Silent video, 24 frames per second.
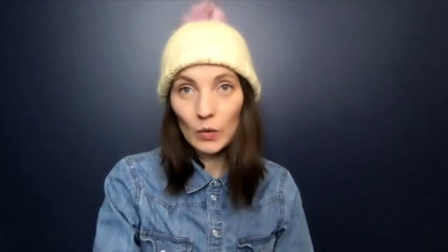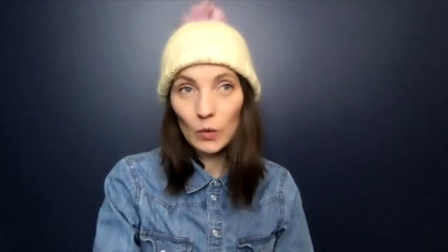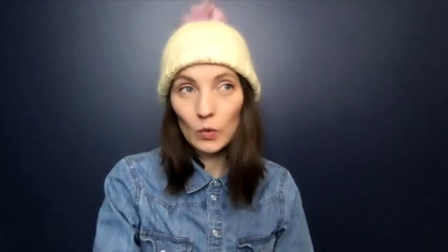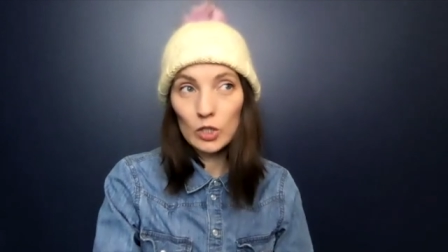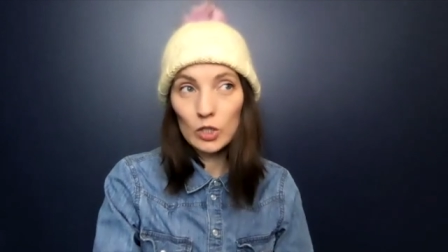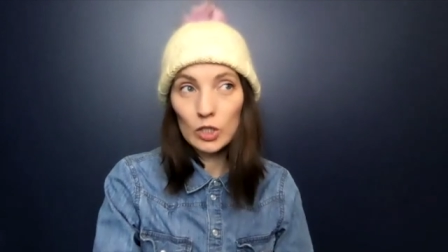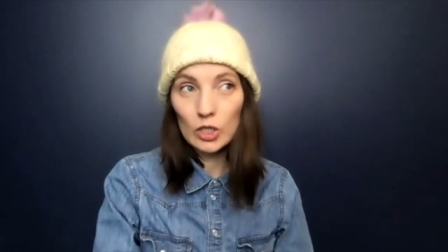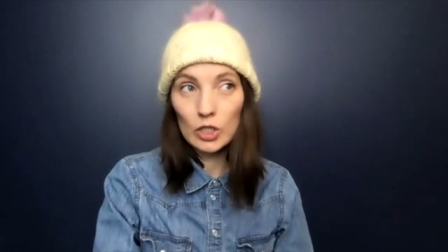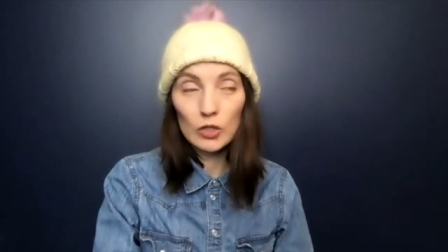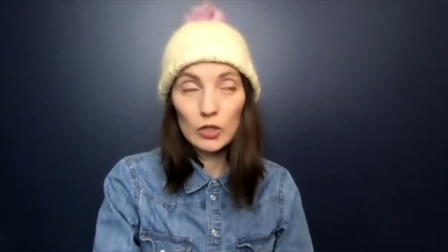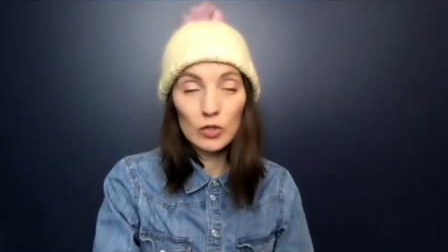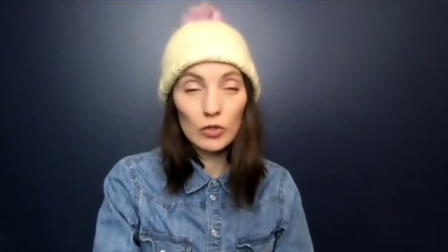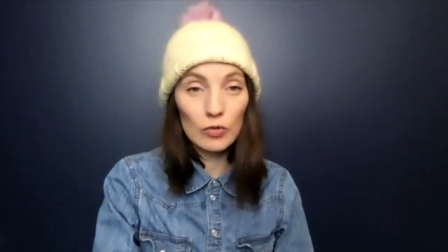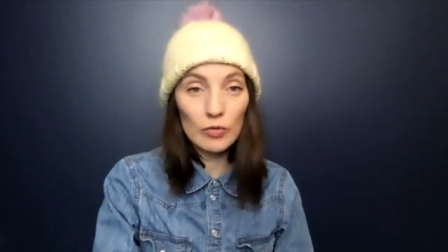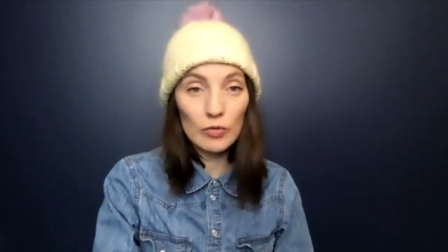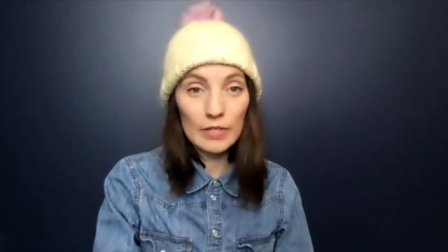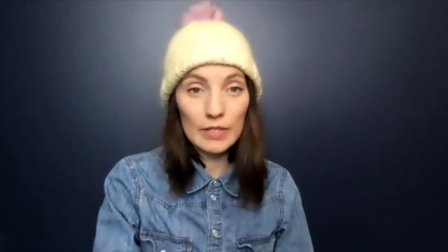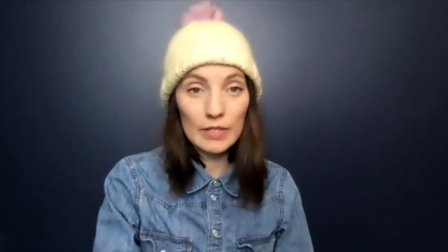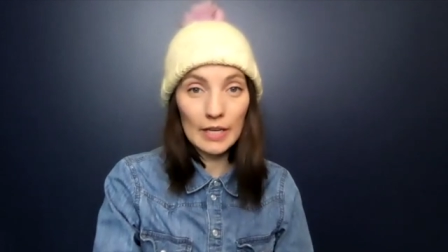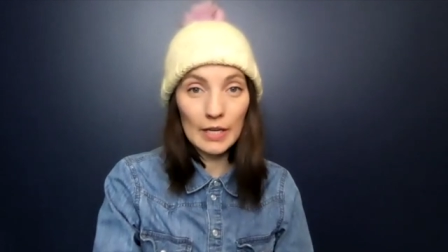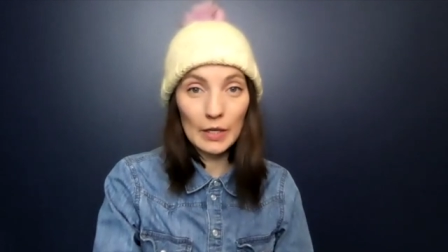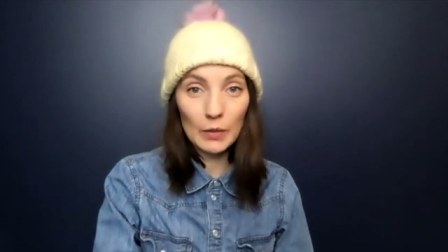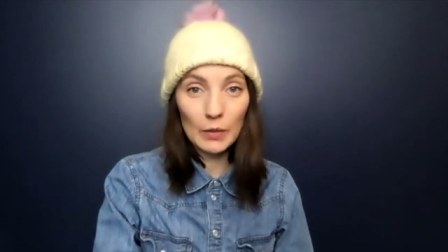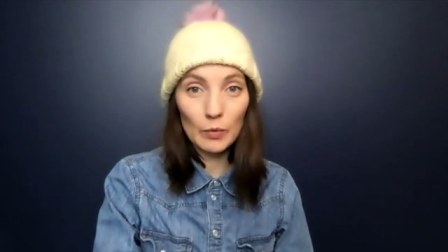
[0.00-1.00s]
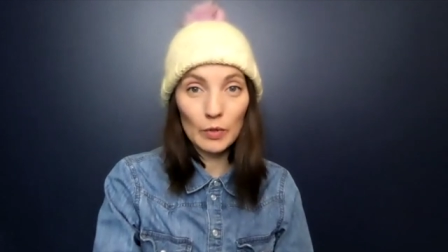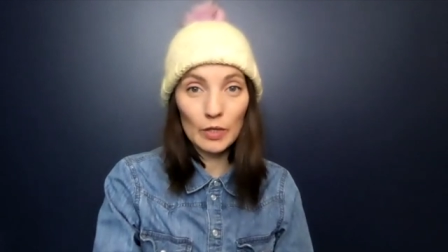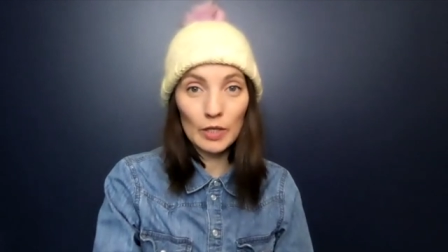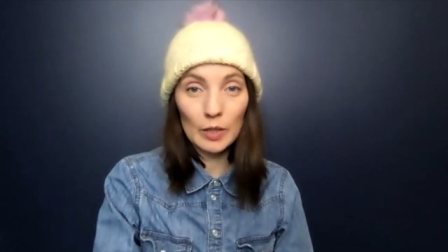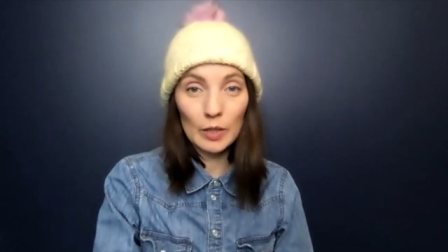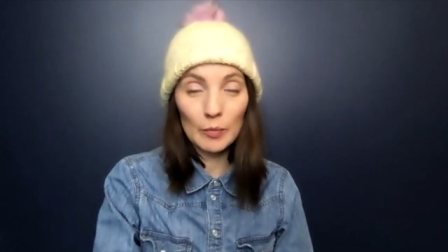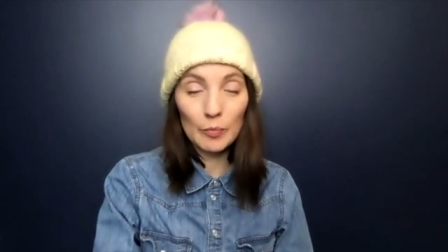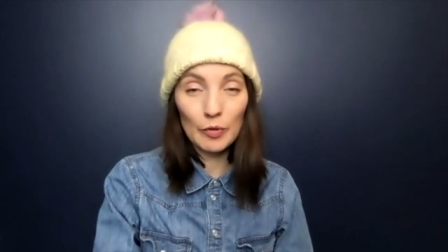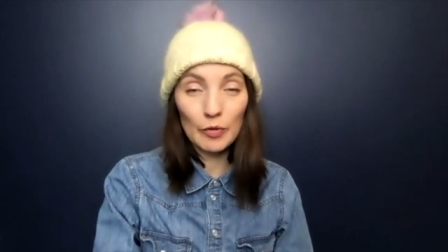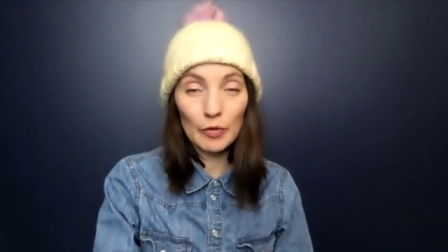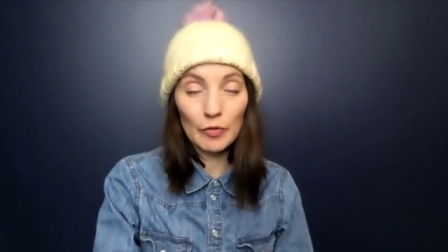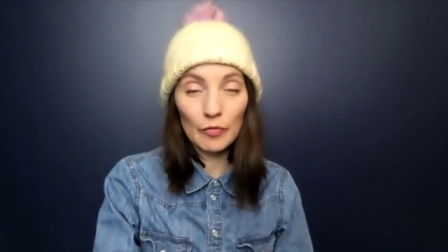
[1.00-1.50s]
did you do design work
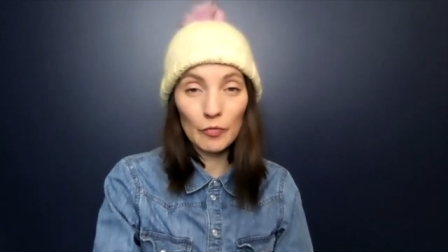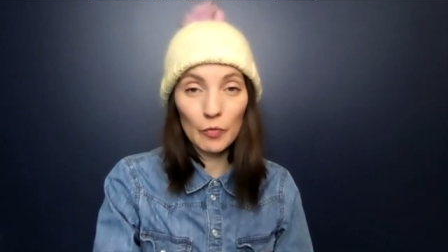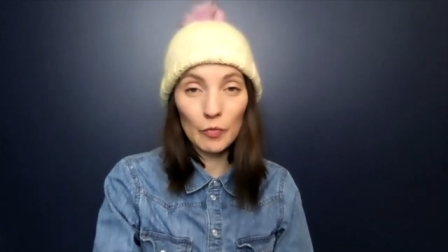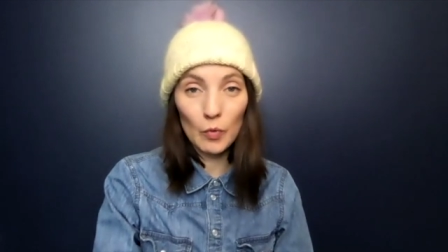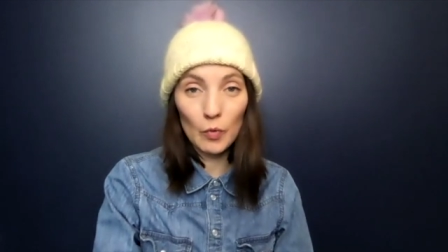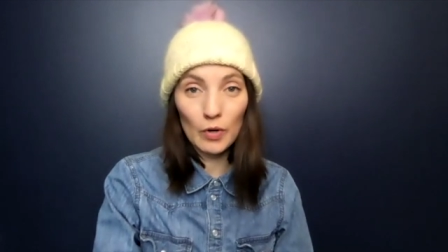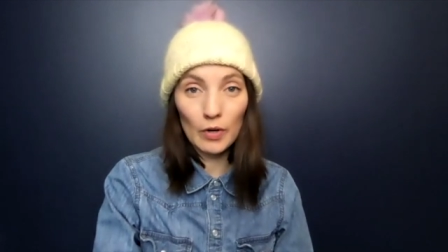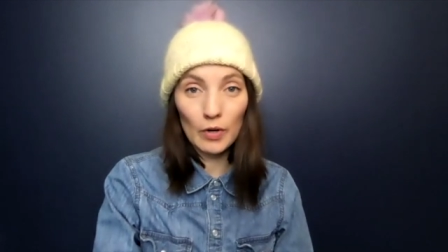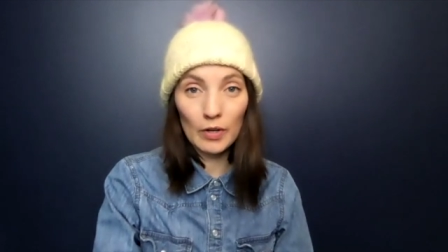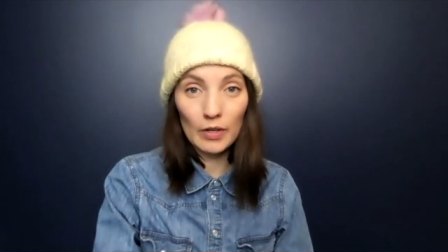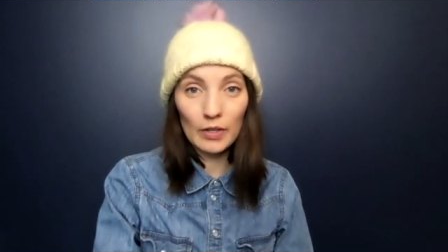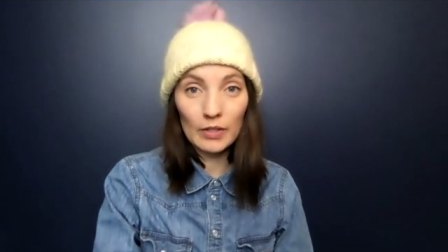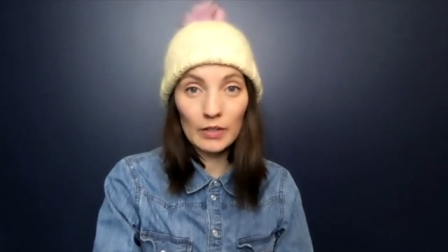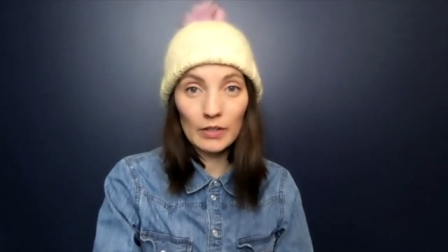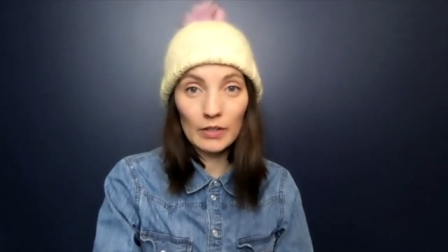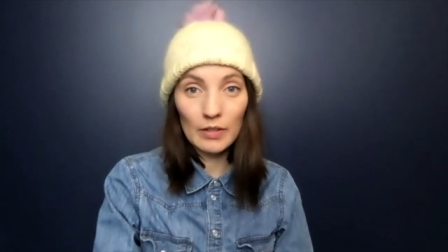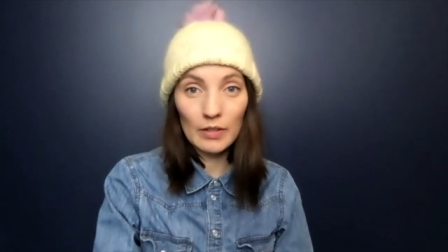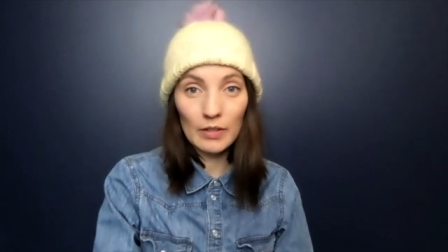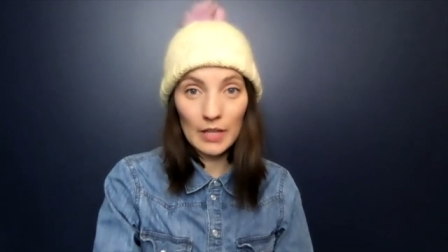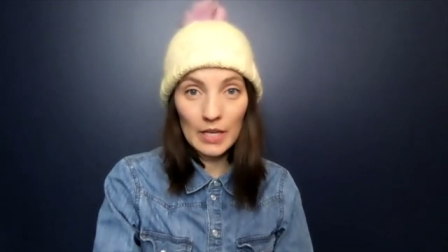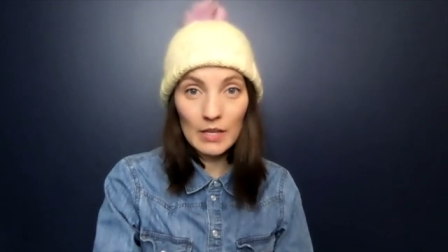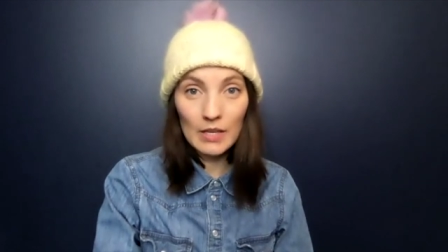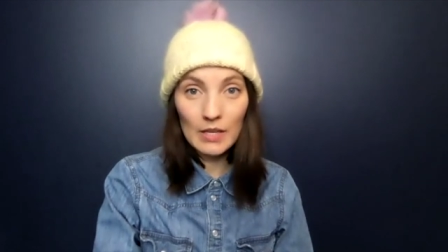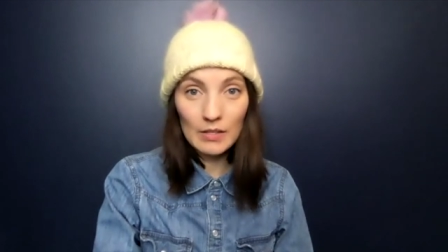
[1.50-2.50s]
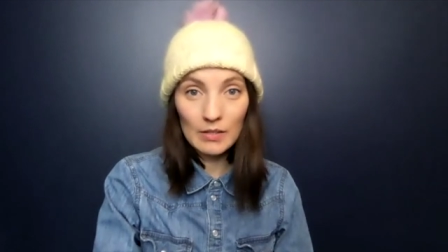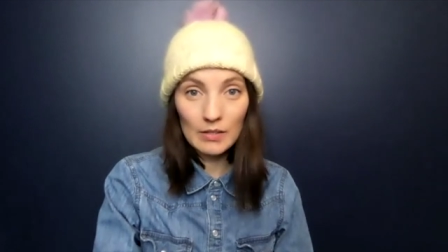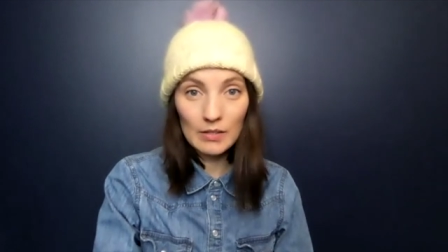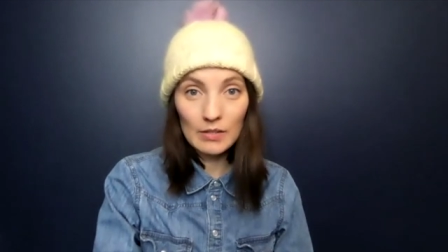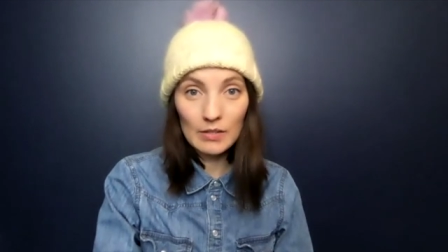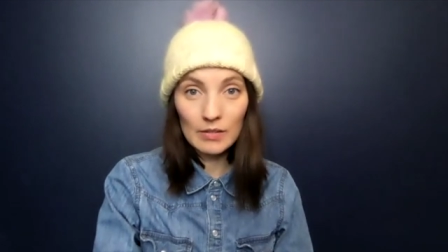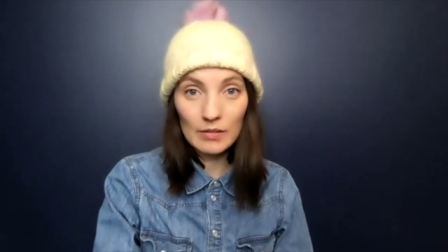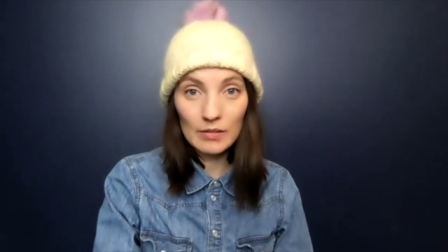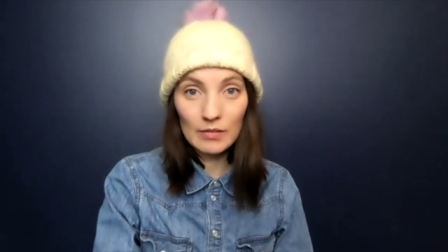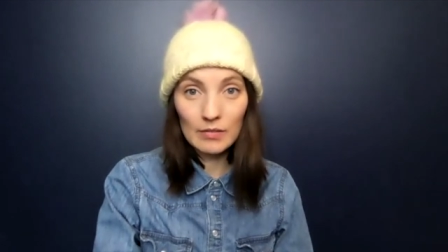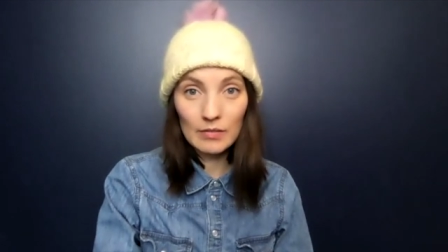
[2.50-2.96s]
before this